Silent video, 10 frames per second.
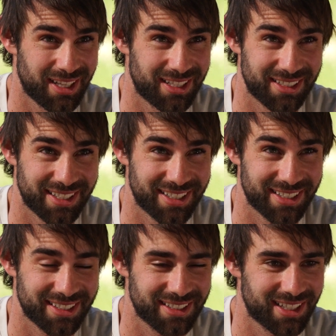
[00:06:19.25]
and
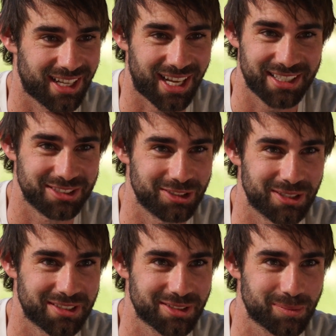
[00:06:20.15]
uh, I knew
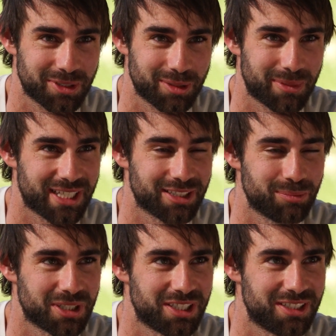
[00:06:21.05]
I was pretty badly
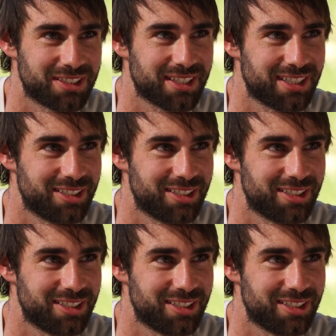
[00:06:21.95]
burned.